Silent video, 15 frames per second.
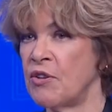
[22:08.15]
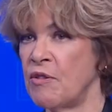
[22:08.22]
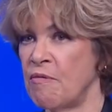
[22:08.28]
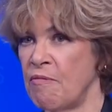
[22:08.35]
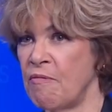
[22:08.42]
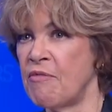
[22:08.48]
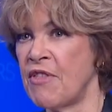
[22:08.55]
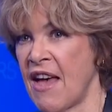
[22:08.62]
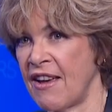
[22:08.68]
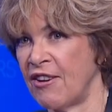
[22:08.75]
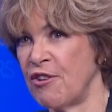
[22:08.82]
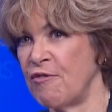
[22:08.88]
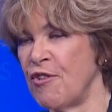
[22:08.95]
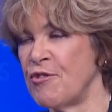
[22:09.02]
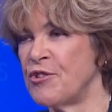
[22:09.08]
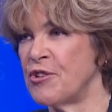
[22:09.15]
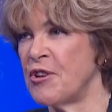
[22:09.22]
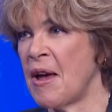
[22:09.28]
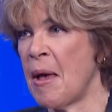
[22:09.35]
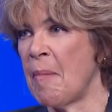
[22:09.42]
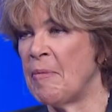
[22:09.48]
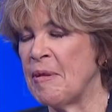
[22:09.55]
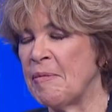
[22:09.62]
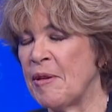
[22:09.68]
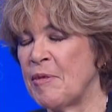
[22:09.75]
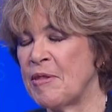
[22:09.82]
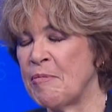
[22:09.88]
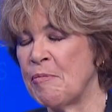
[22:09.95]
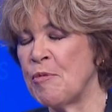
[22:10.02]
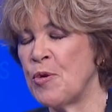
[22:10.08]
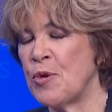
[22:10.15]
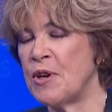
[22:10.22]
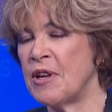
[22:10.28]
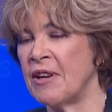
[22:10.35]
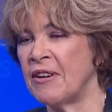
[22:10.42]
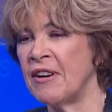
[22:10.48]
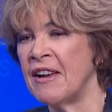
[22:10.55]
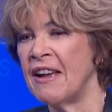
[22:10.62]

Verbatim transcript: Samuel Lynn. Thank you, Rosa. You're helping yeah. me with the mood here.